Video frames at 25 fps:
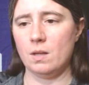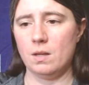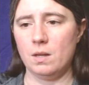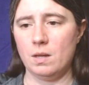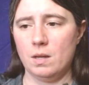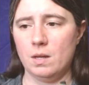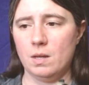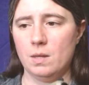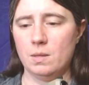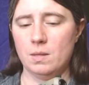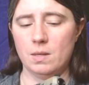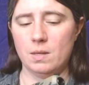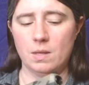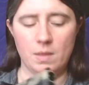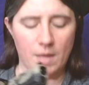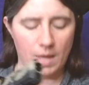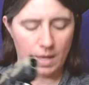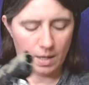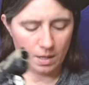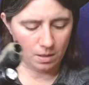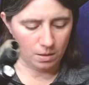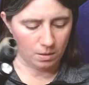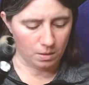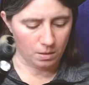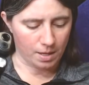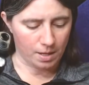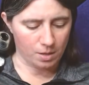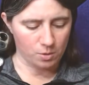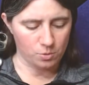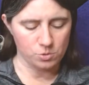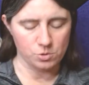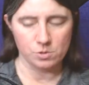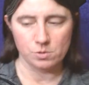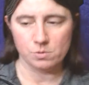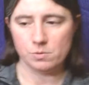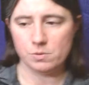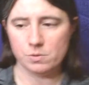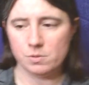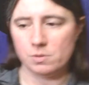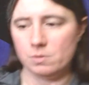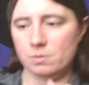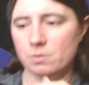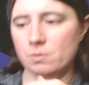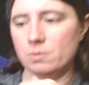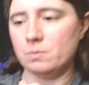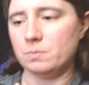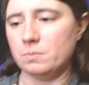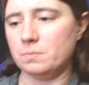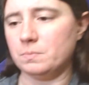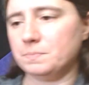And then that allows you
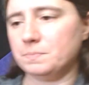to